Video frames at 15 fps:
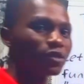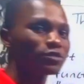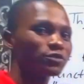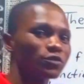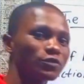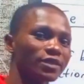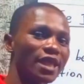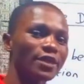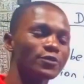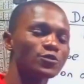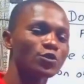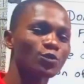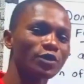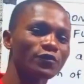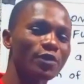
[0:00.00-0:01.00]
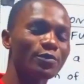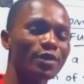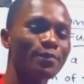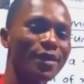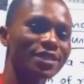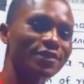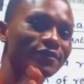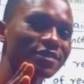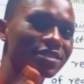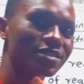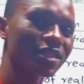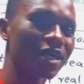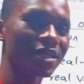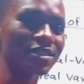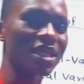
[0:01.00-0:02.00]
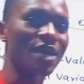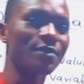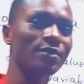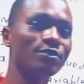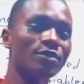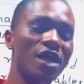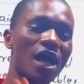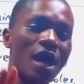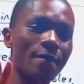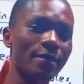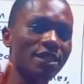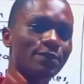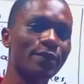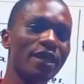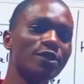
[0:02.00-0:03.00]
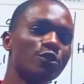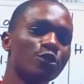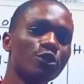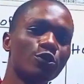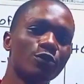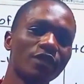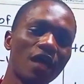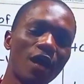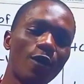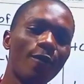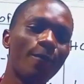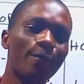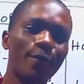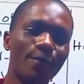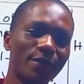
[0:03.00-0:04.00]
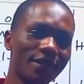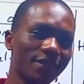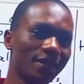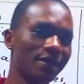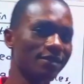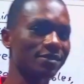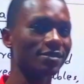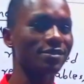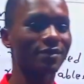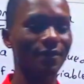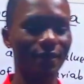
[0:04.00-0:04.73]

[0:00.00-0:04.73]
So thank you so much for being part of this class. I'm expecting you in our upcoming class.